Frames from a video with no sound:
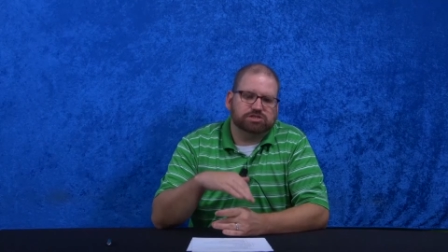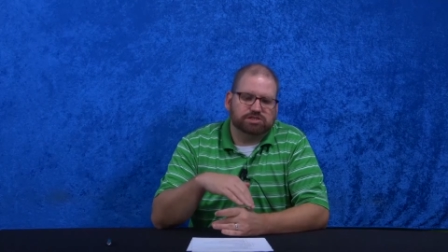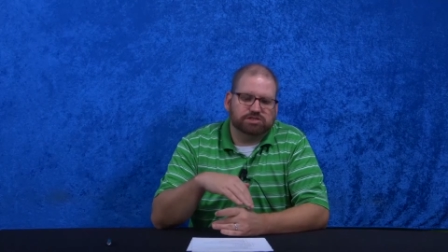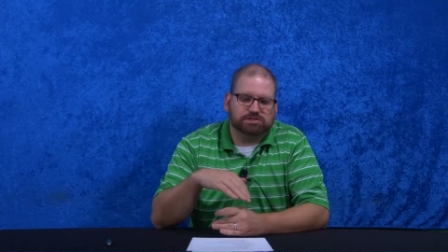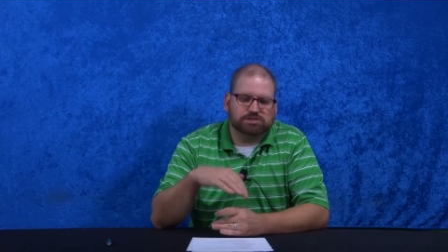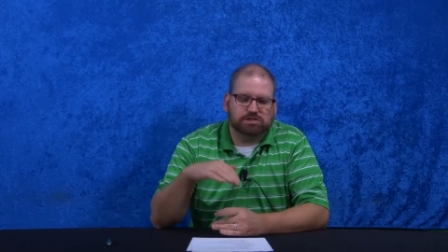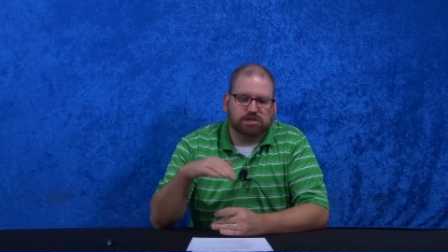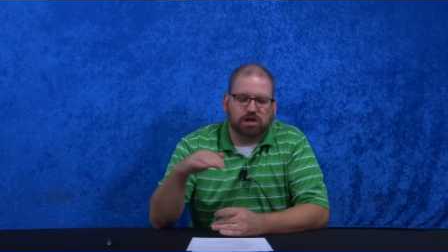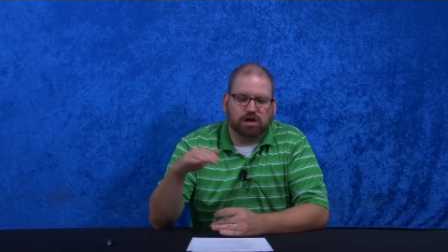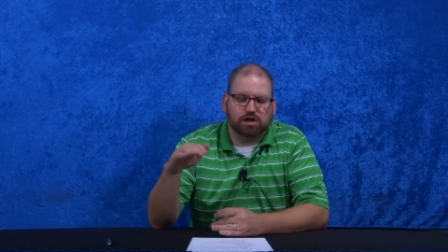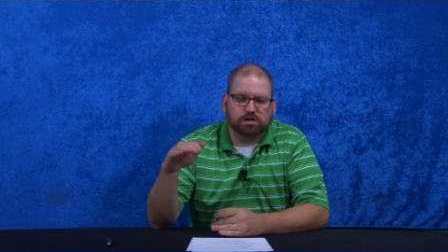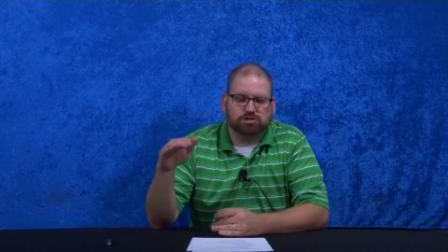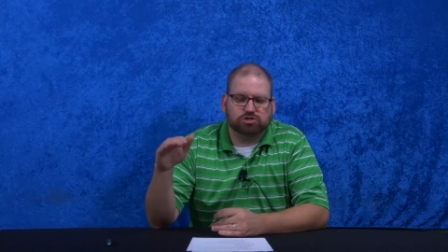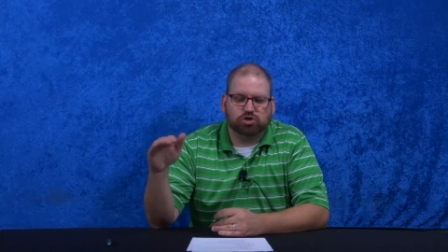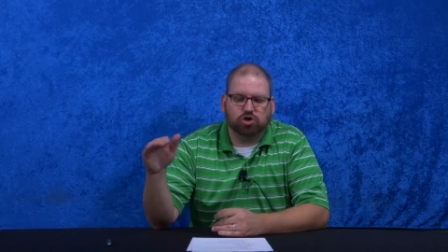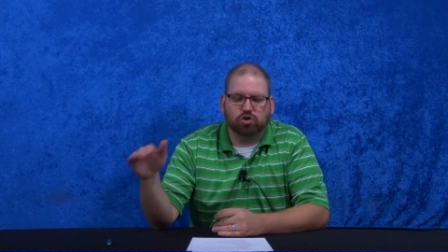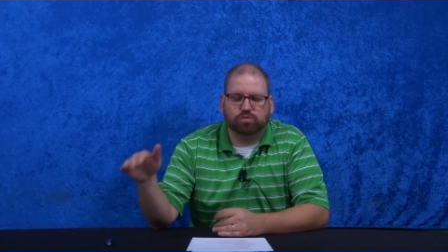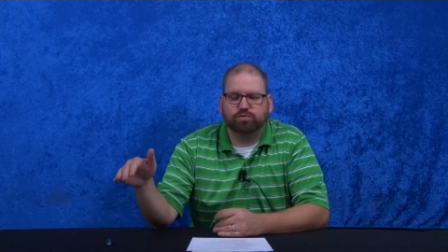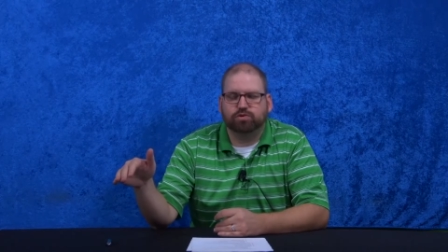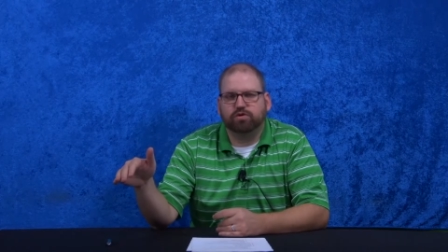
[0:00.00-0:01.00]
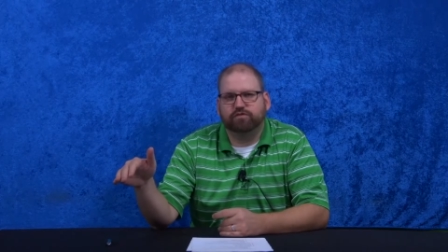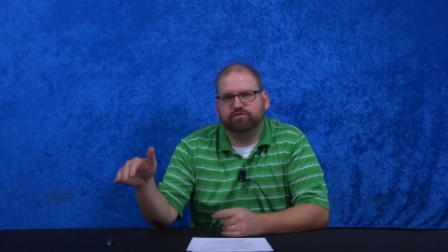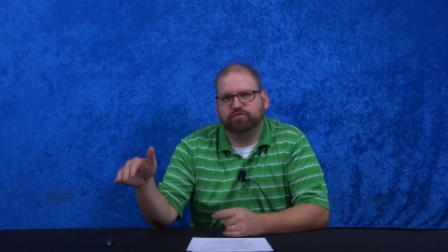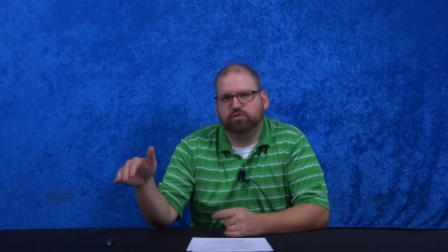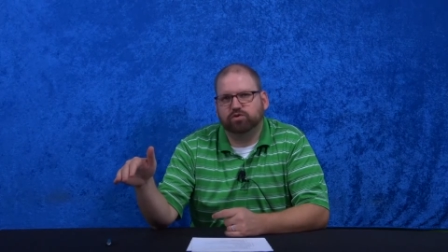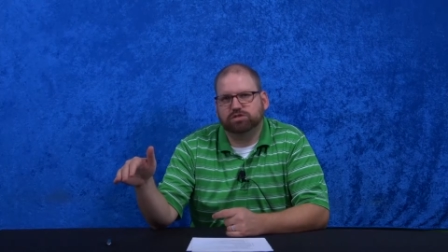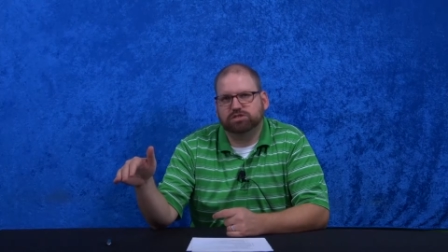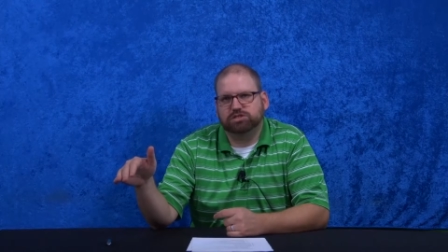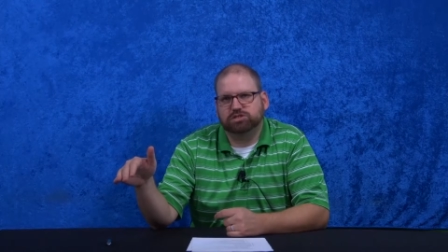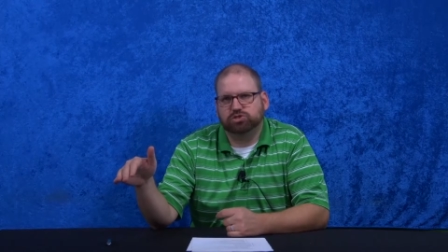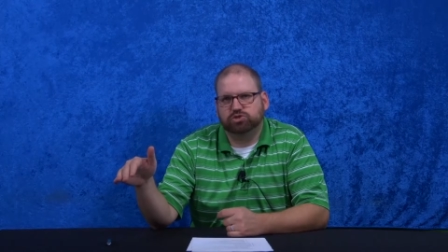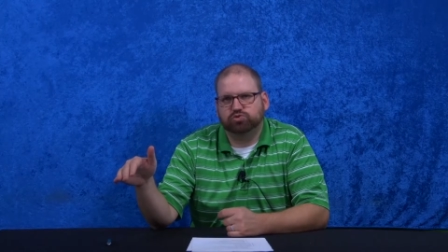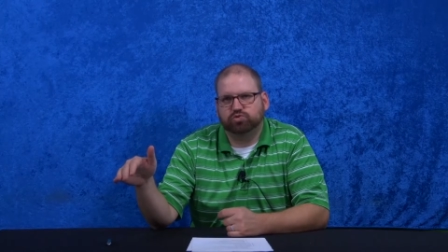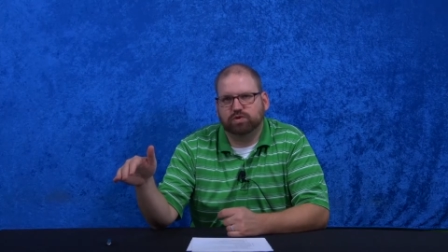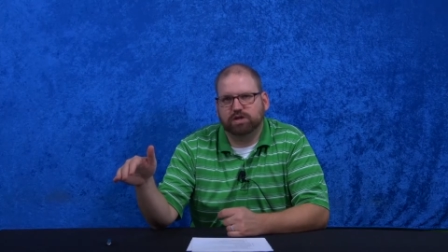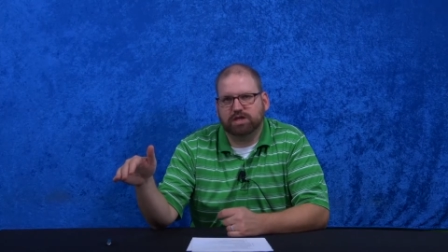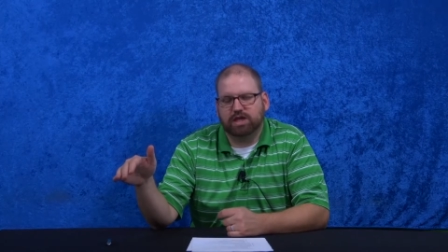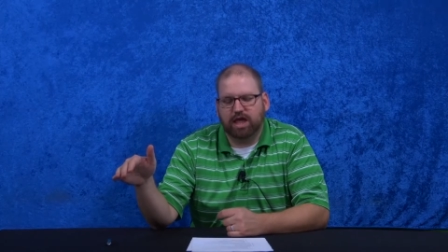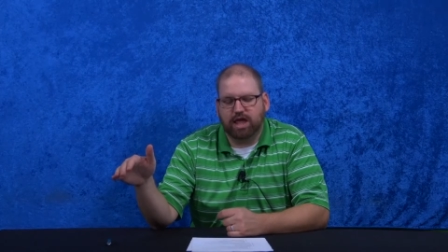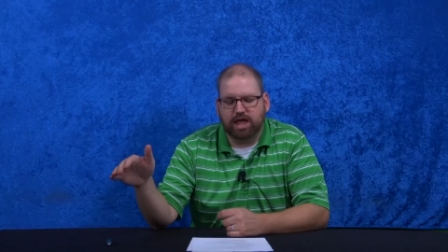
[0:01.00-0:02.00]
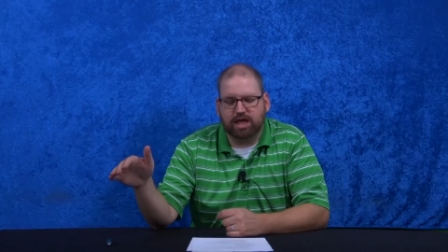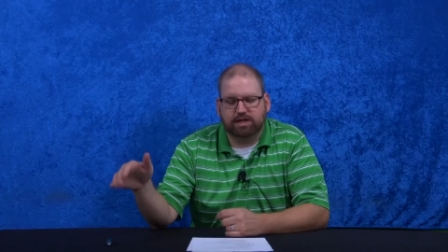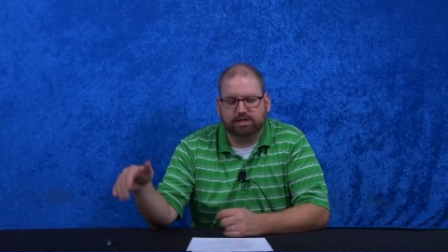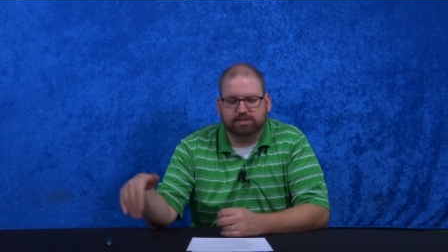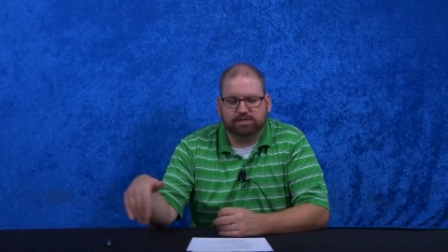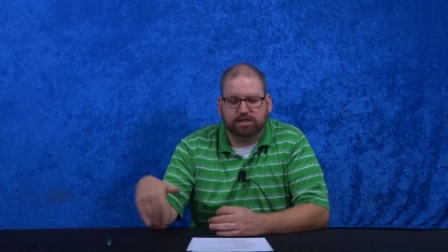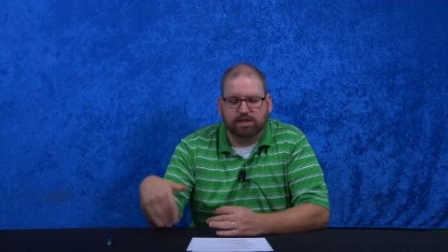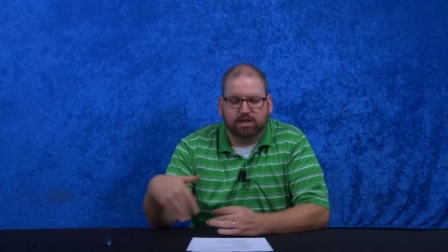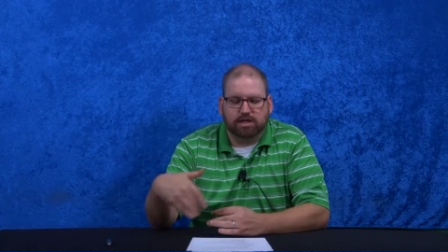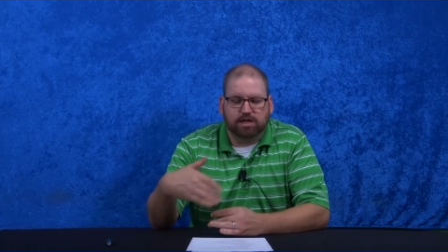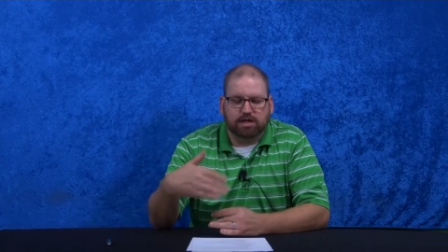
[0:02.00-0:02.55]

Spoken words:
since October of 1428